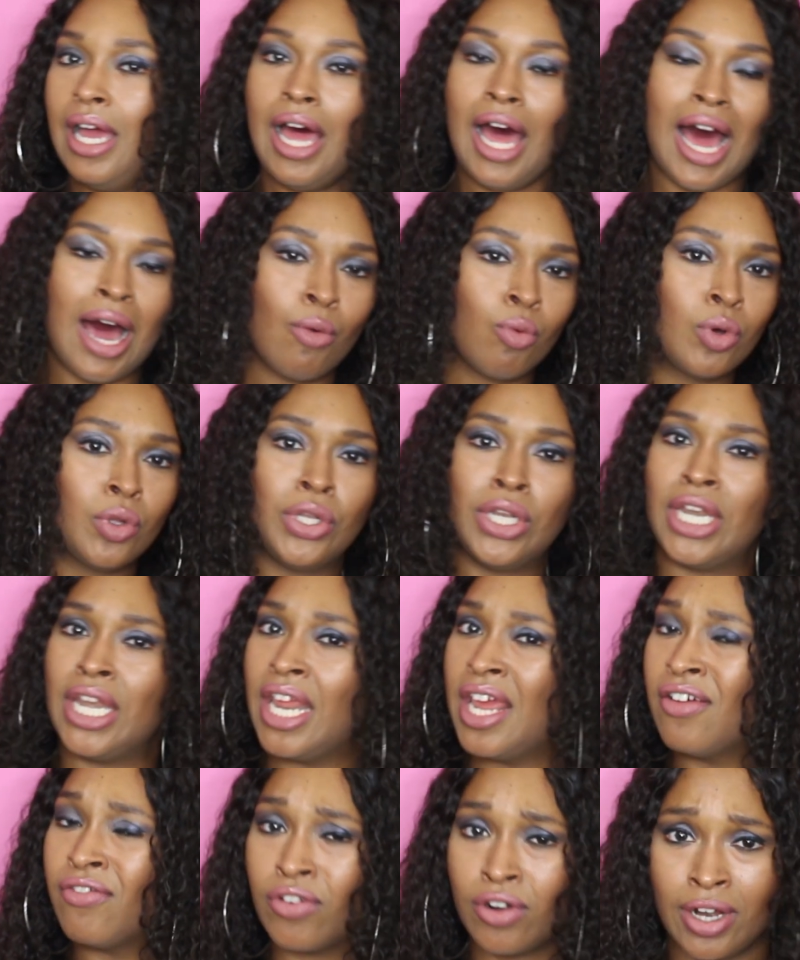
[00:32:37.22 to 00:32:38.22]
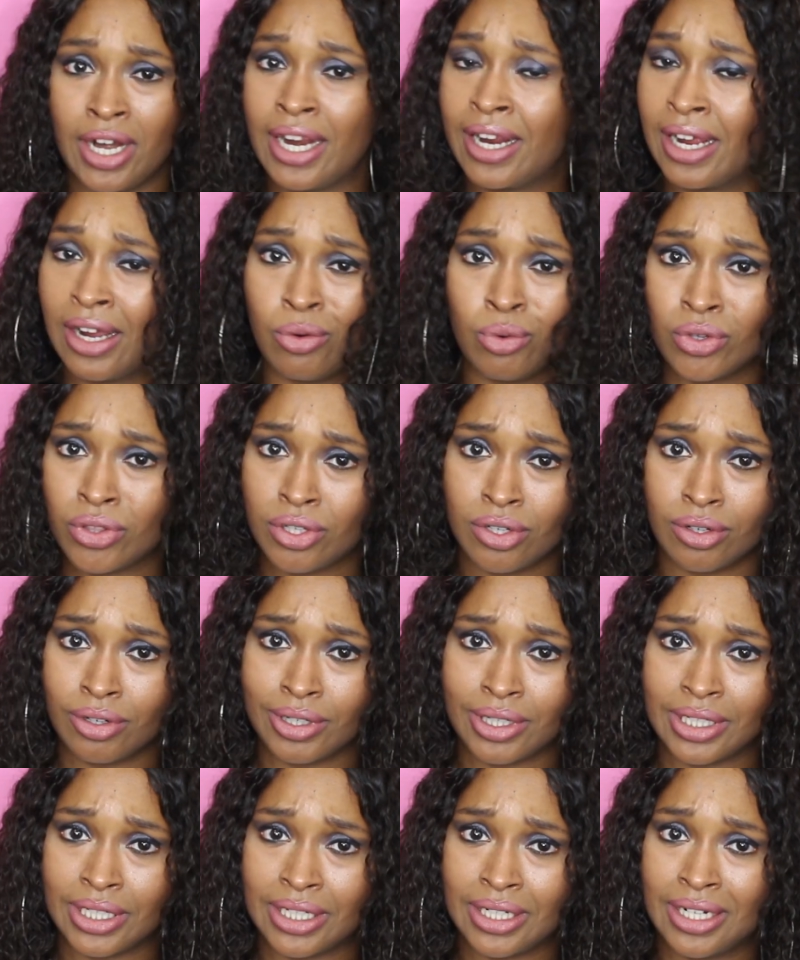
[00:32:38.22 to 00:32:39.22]
I will never hang out with her
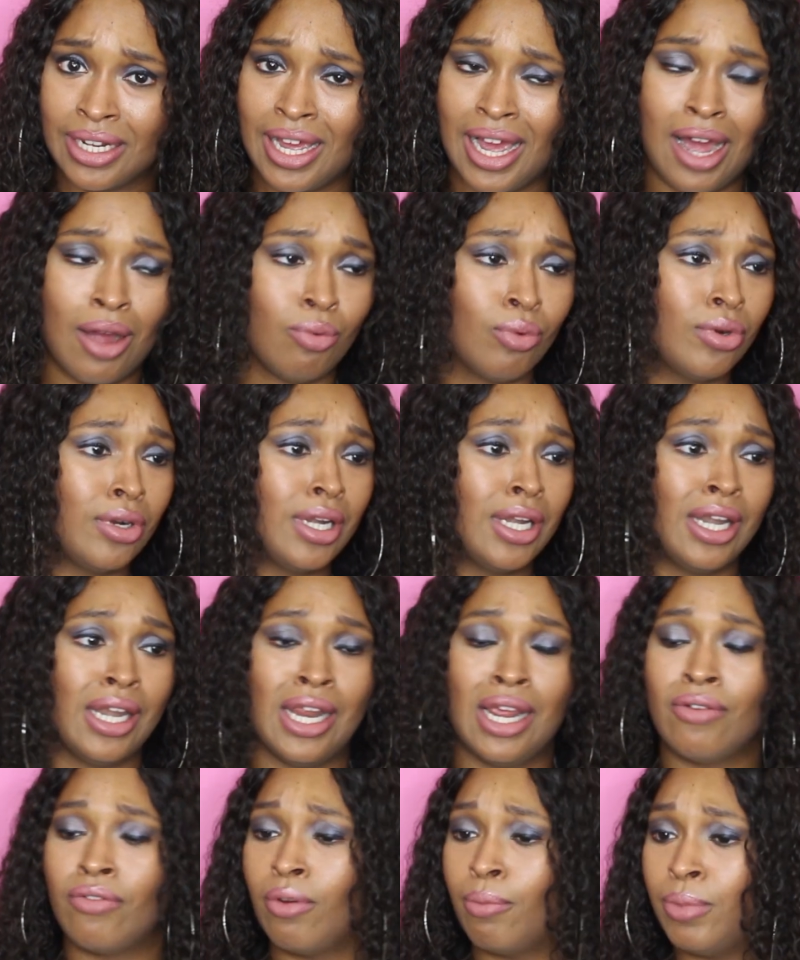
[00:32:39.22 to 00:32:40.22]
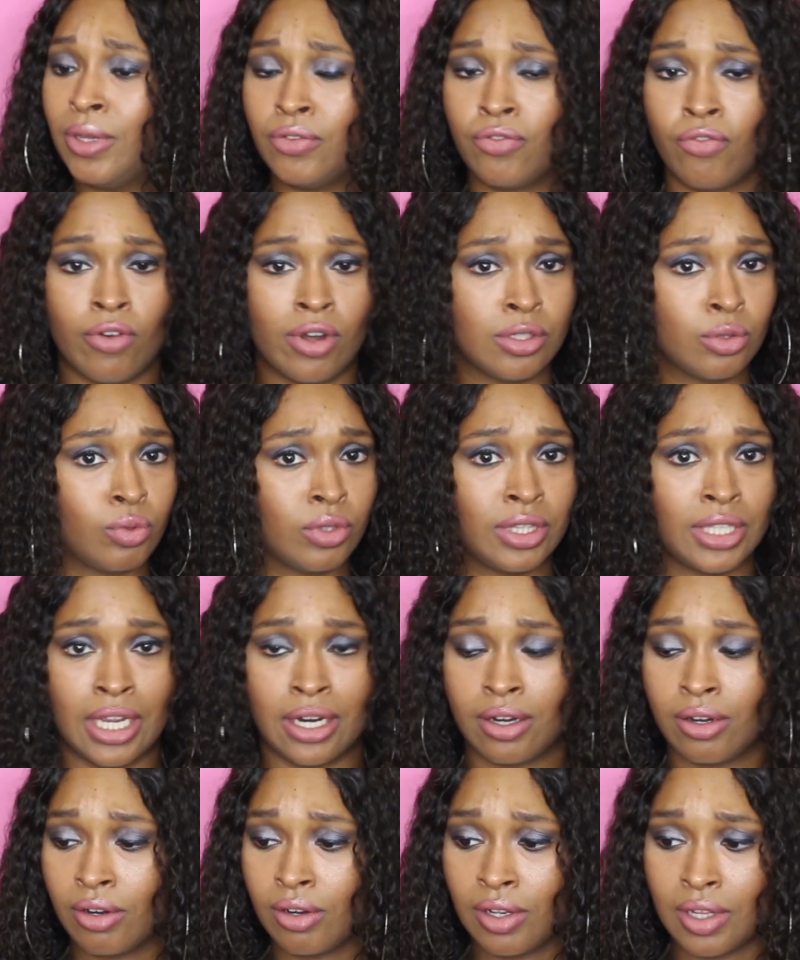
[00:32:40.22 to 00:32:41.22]
again. I will never be friends with
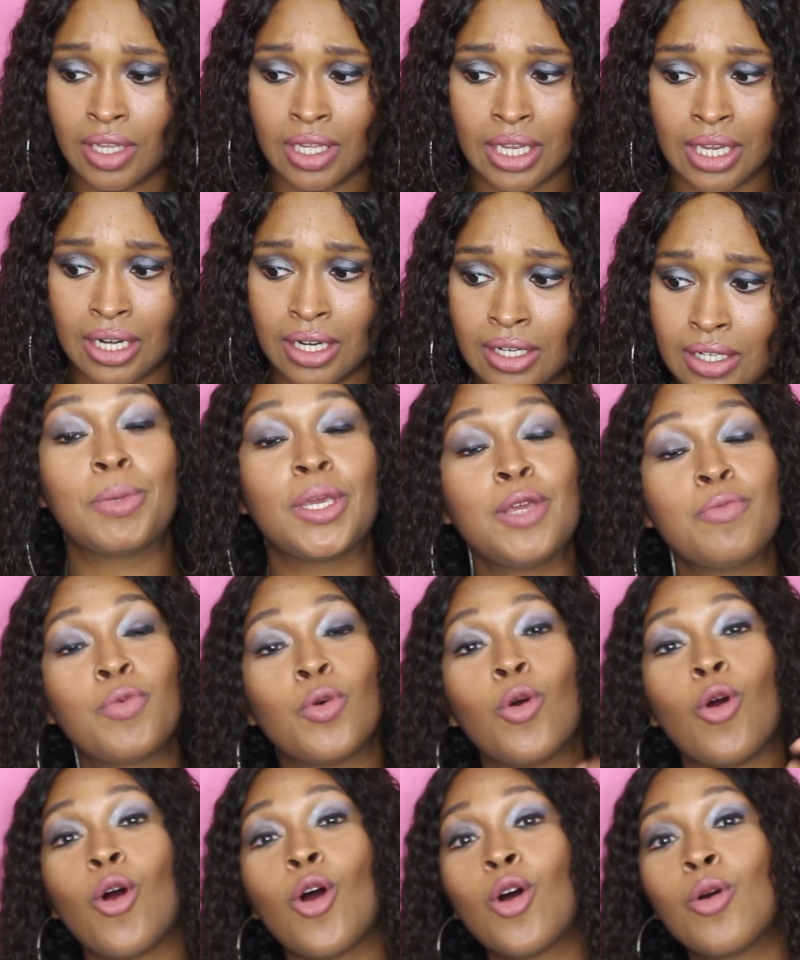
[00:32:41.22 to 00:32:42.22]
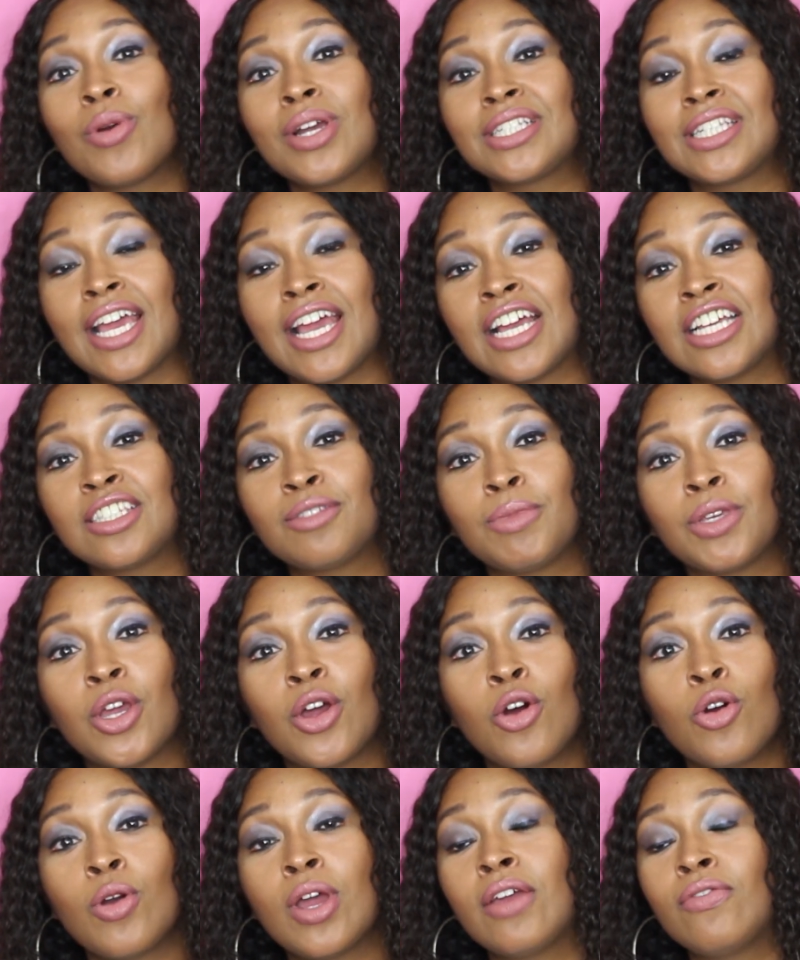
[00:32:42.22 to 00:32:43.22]
that girl again. People always ask me,
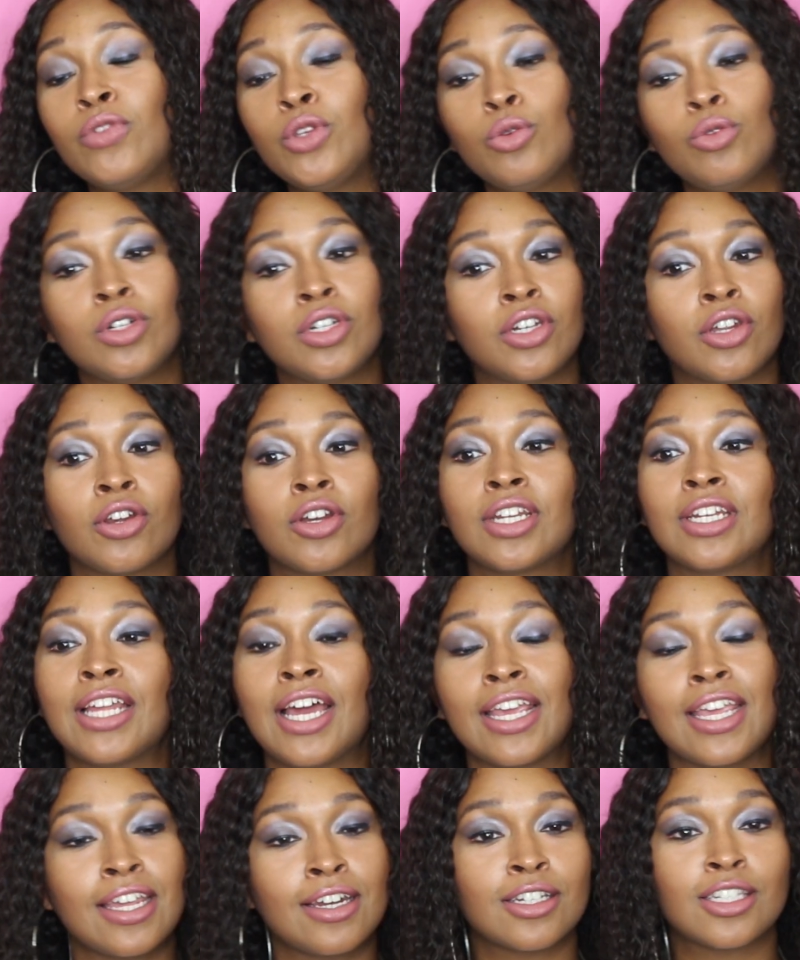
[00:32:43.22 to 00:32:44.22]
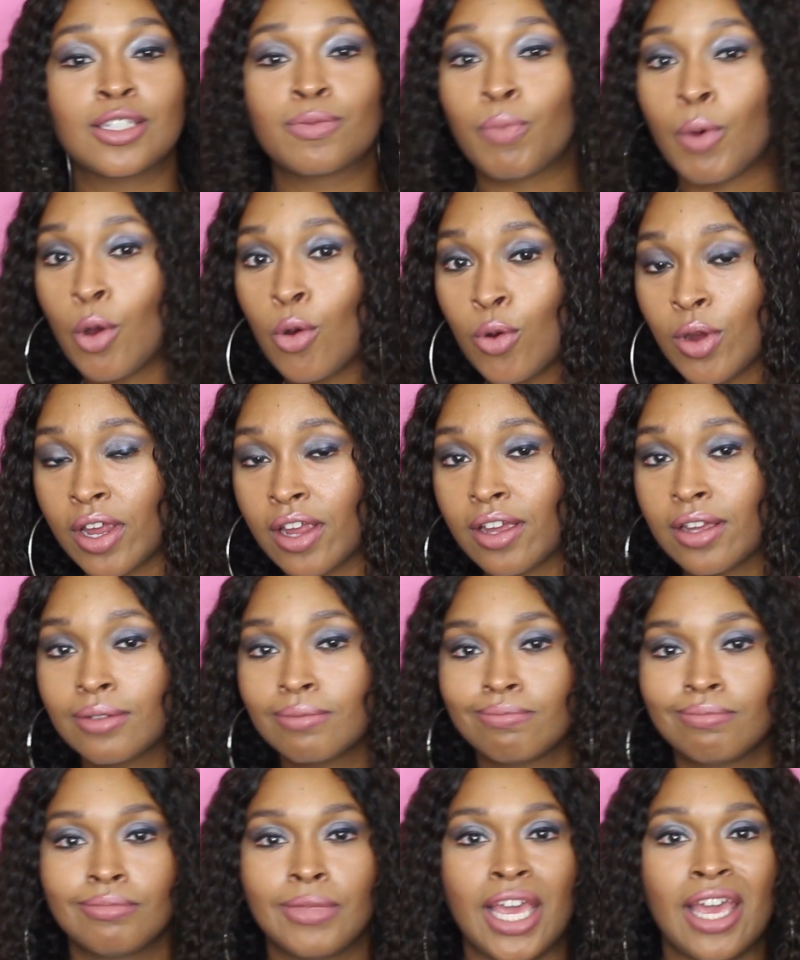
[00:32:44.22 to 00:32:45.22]
oh, have you and Dirty Diana spoke?
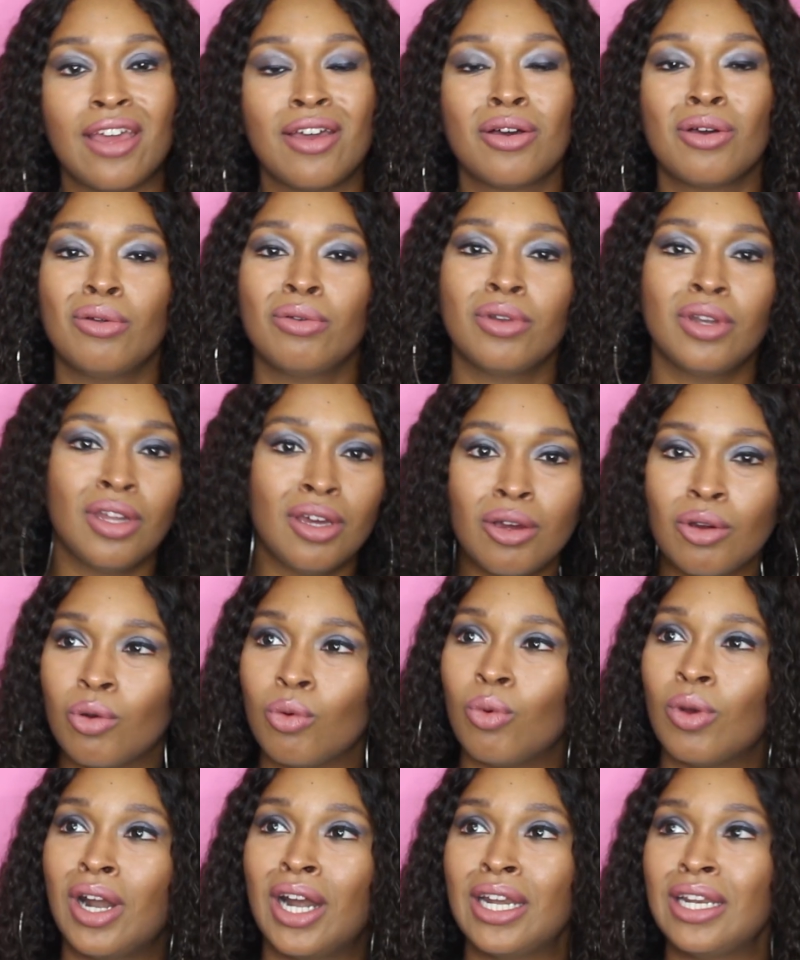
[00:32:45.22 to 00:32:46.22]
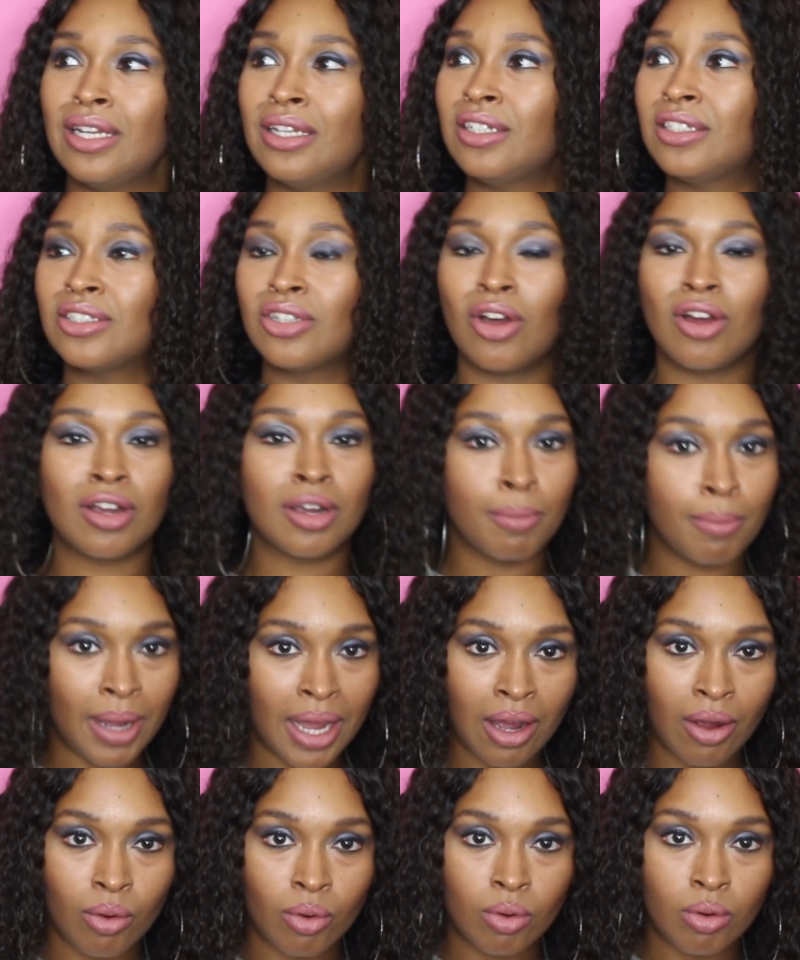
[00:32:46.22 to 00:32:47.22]
Hell no. What I need to talk
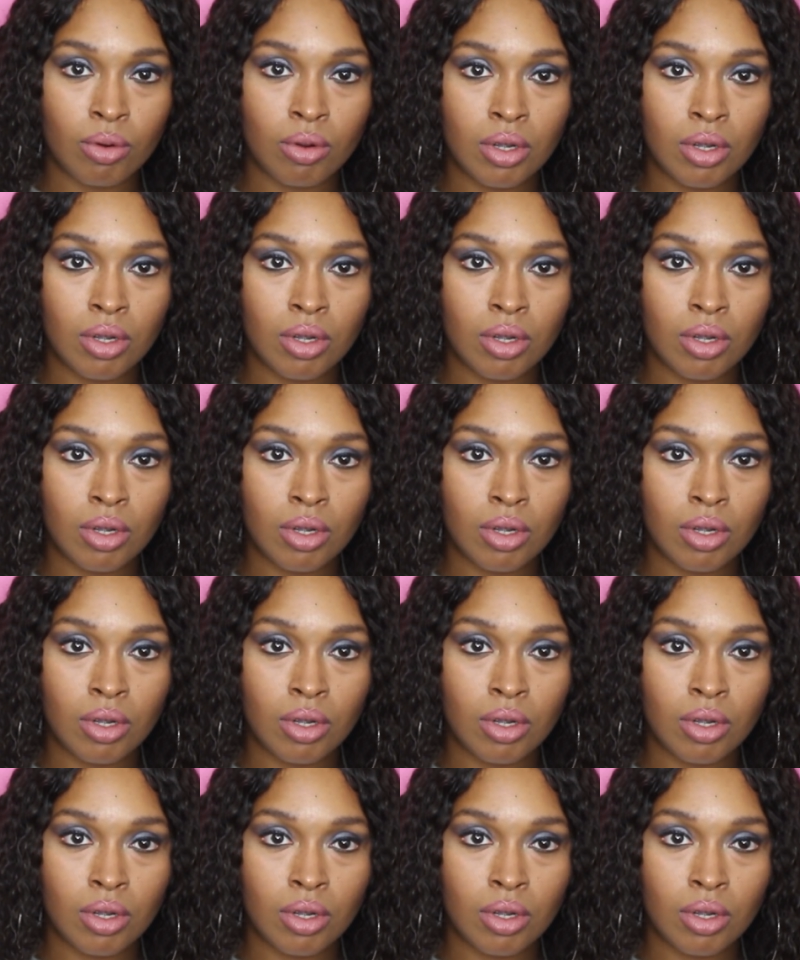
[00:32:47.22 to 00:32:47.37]
about?